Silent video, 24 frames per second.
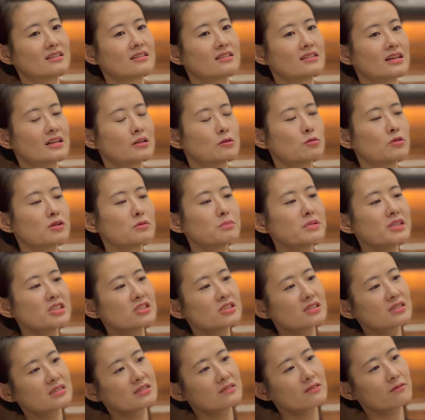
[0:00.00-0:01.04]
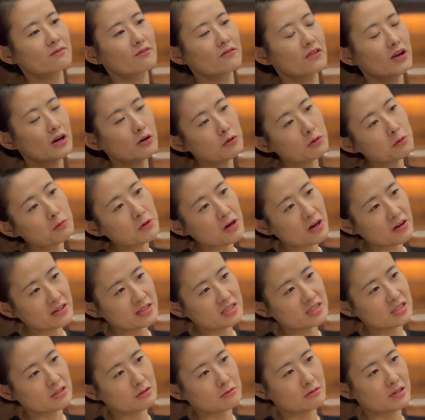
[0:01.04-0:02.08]
it would be just very well
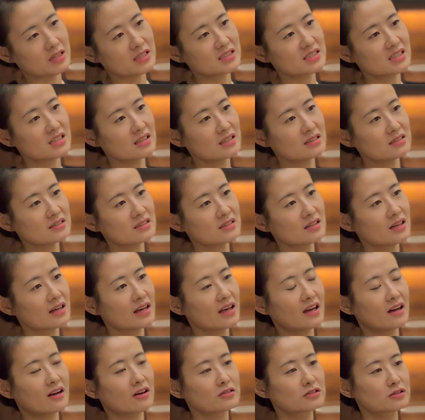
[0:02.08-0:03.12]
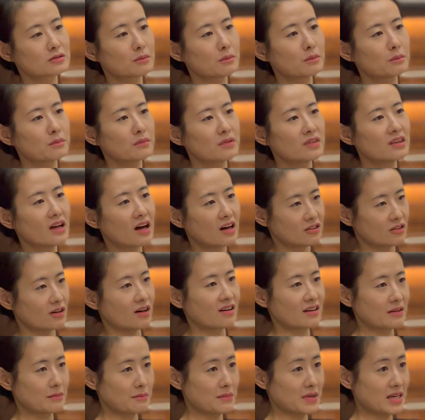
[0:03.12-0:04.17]
integrated. and also not
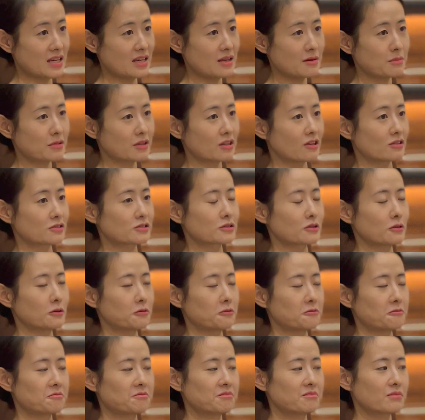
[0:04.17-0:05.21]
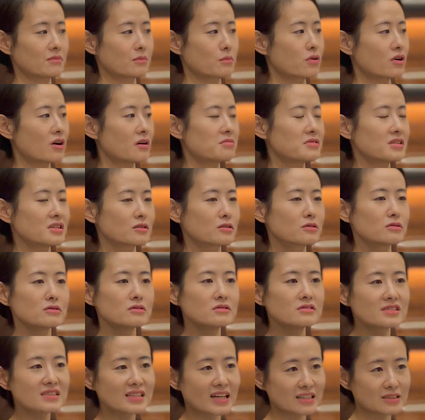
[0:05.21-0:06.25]
only me, but also probably
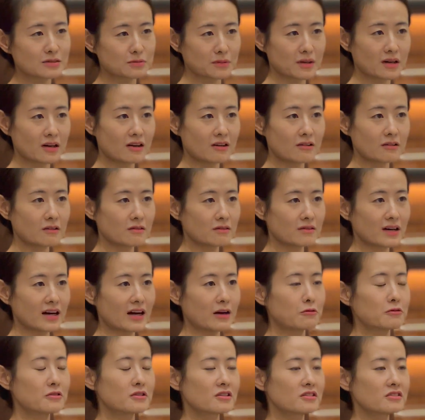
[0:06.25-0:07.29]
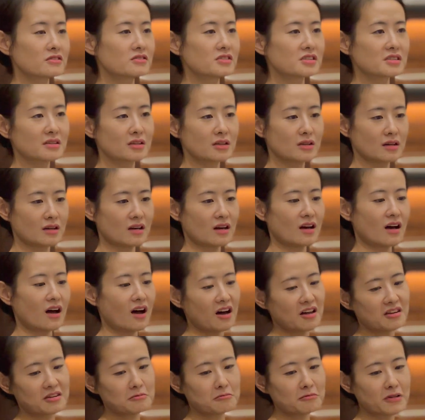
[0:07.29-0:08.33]
goods as well. I would
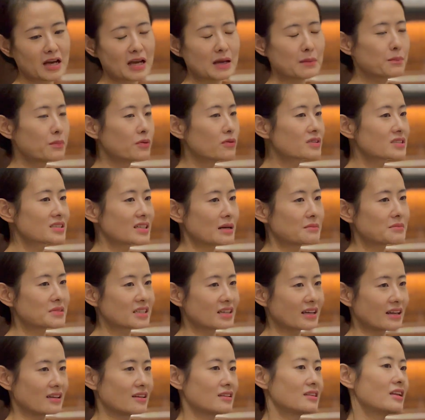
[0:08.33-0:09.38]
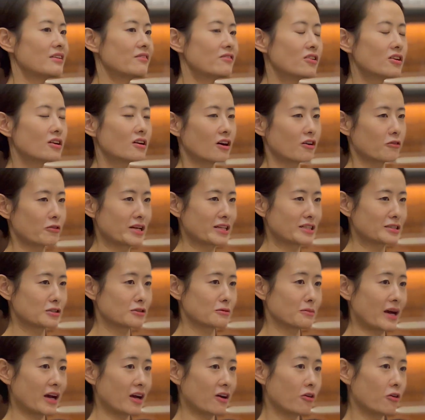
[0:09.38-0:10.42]
on the way book something and deliver it already to
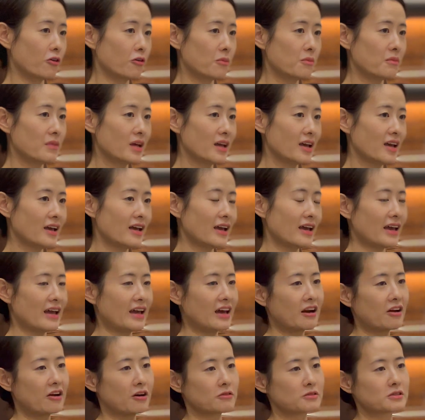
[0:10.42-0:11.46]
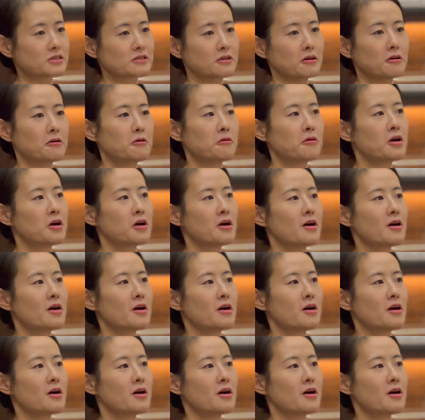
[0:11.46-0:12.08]
my home. And also,